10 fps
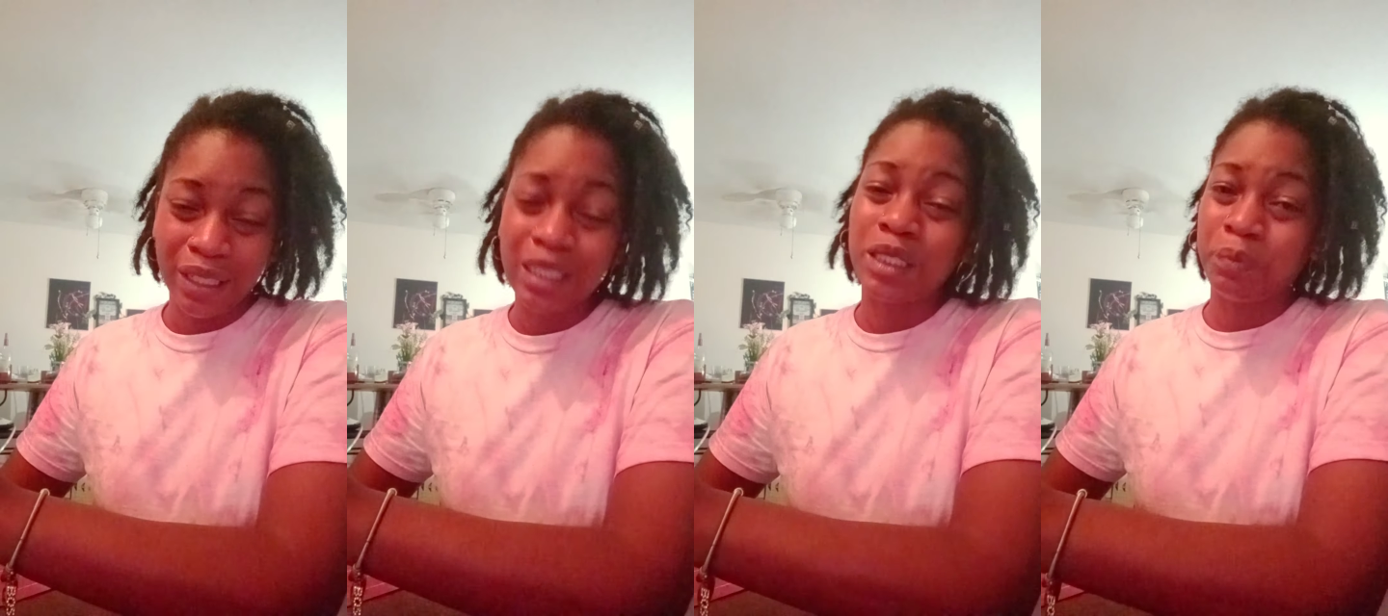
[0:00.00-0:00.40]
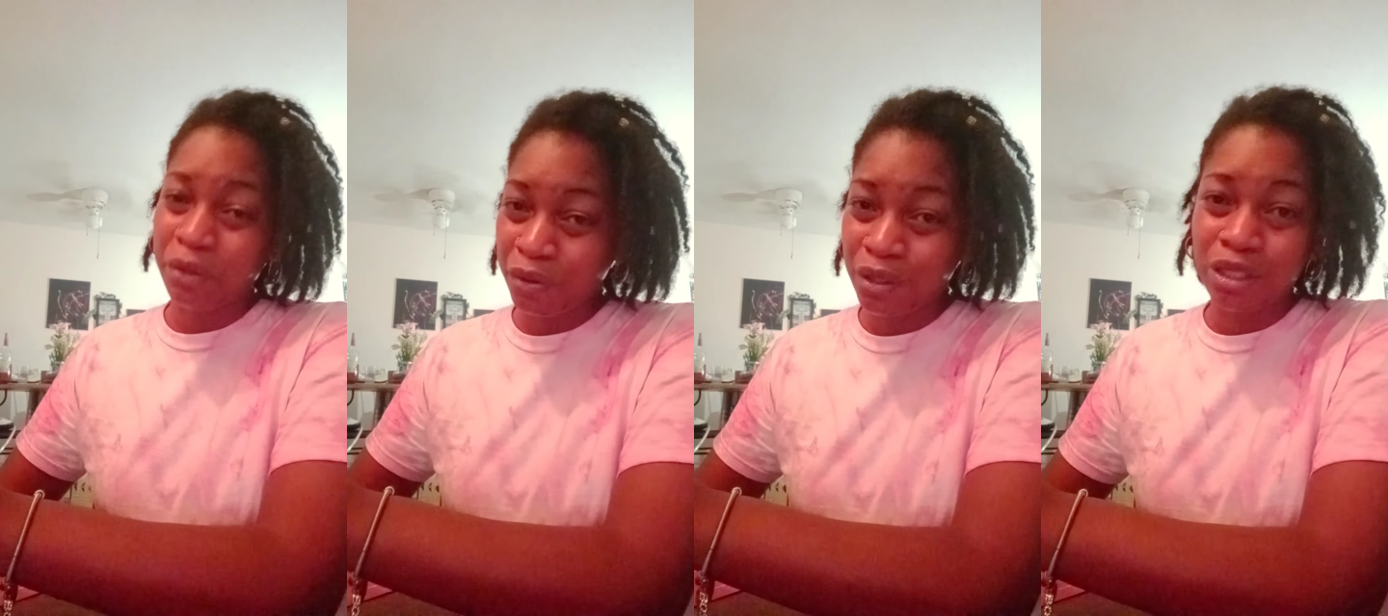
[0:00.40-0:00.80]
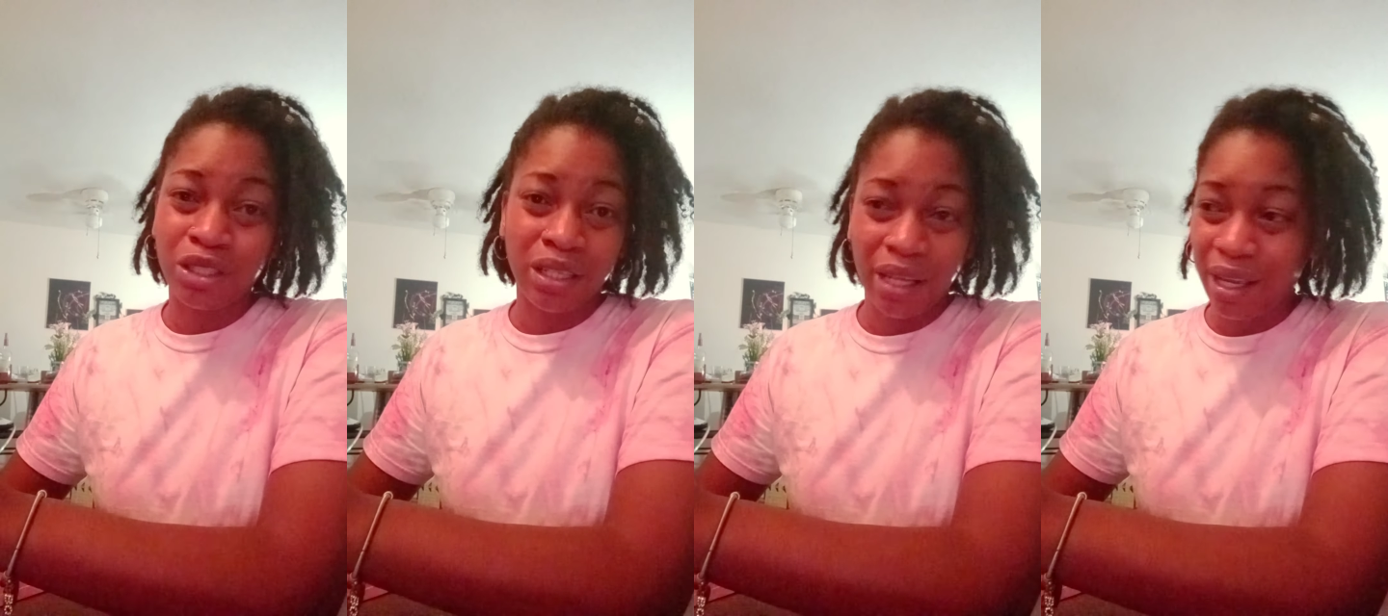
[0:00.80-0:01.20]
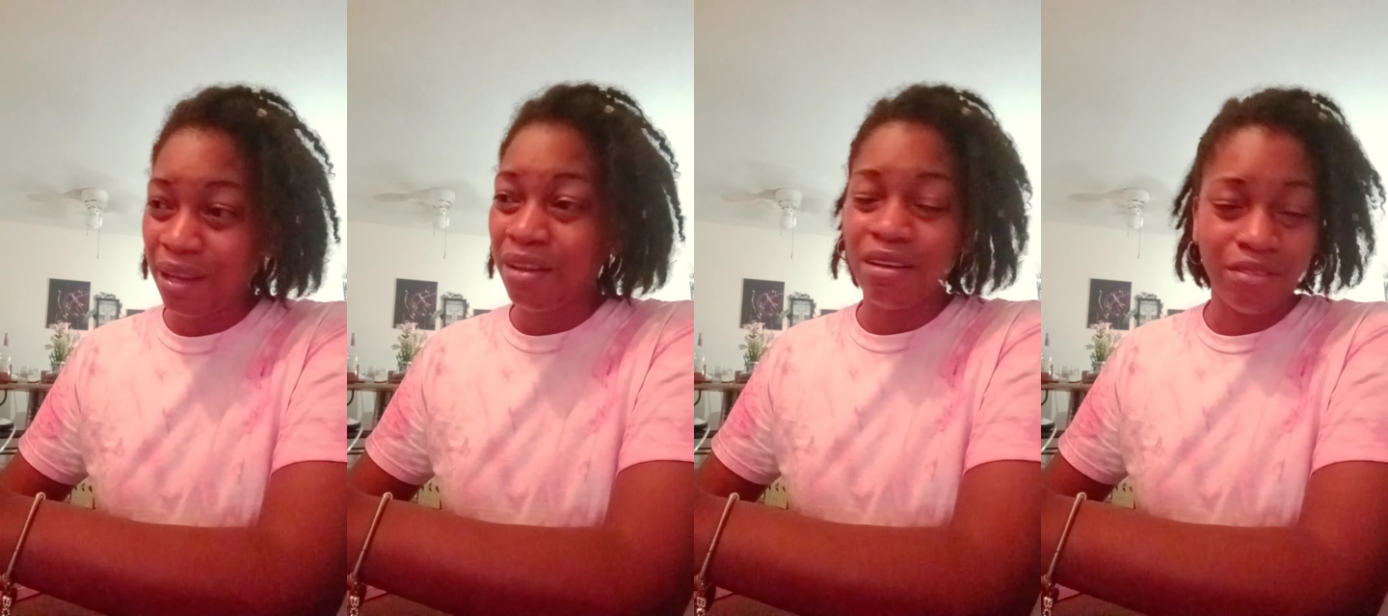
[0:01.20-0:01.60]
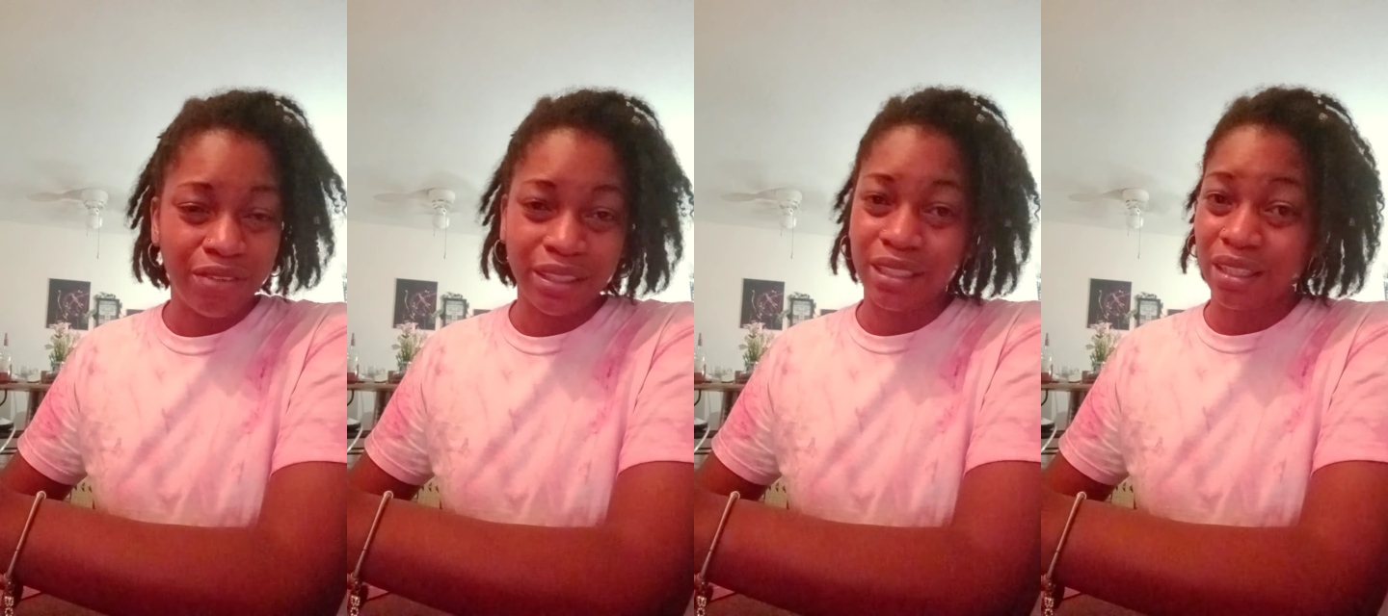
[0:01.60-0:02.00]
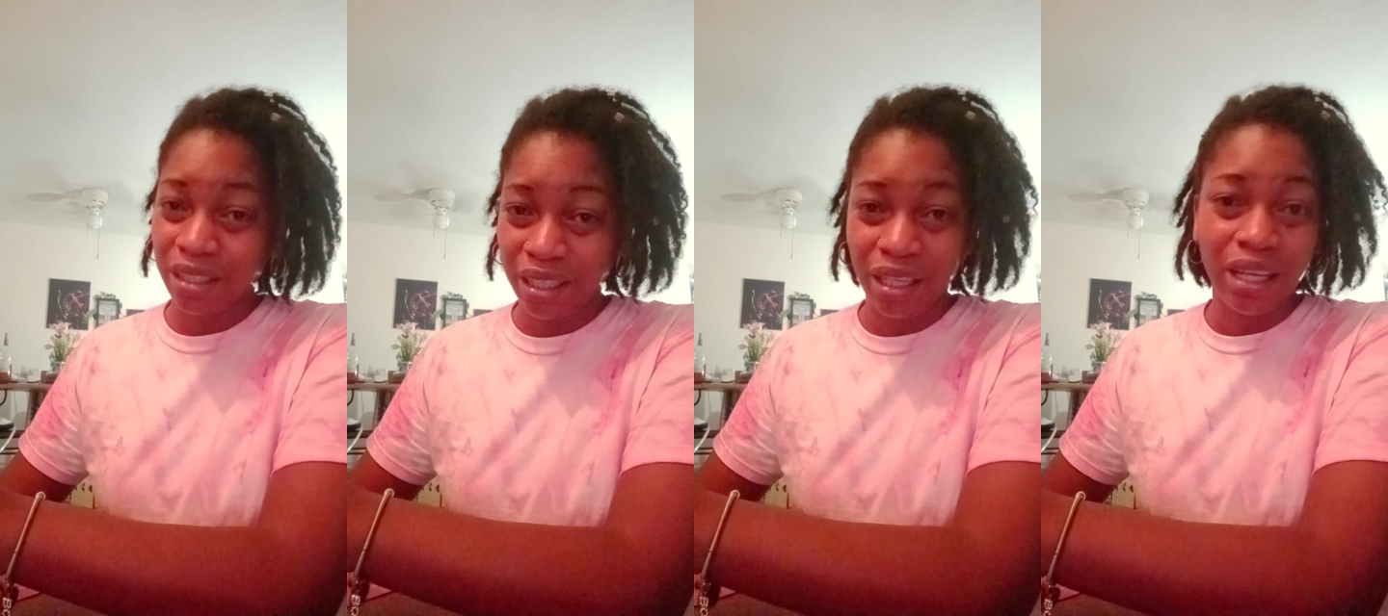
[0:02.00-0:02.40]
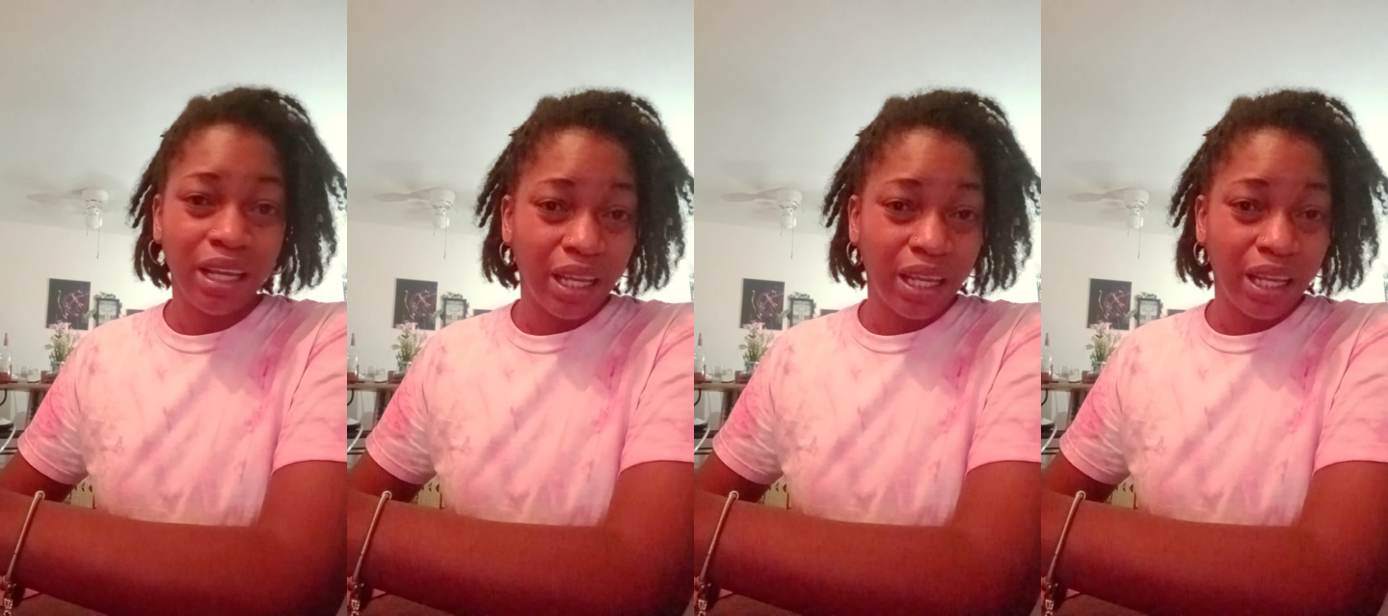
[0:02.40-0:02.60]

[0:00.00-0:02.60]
Spiritually, physically,